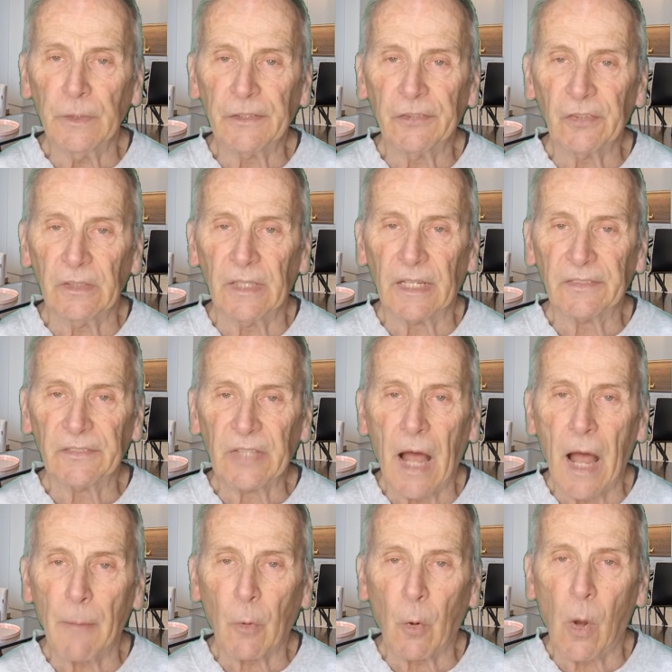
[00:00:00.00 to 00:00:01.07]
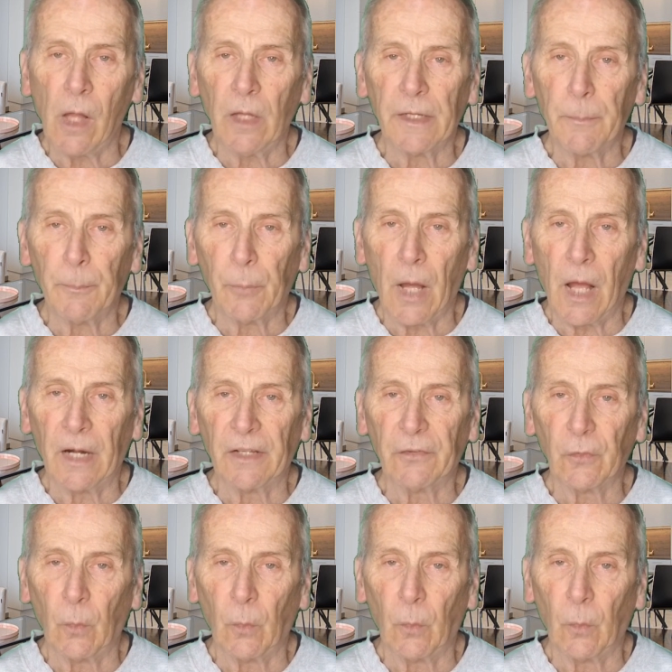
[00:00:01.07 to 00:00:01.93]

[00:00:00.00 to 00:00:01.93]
select top quality products